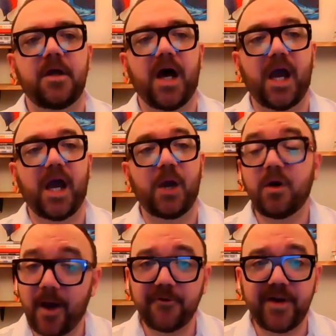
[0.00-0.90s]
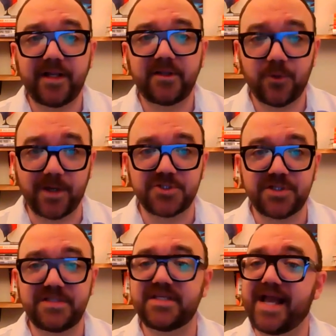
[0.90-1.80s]
I will be moderating the
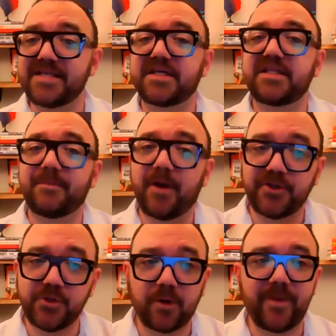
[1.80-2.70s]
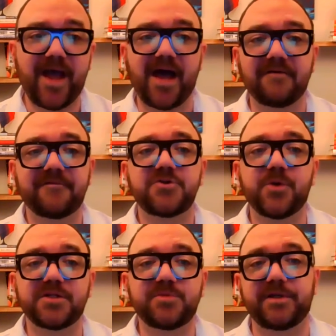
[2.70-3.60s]
questions and asking them on your behalf to
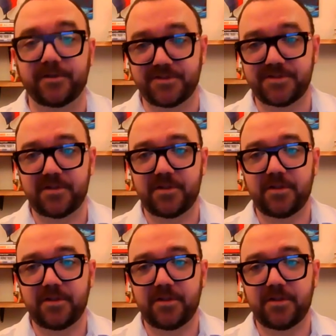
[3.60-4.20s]
our speakers.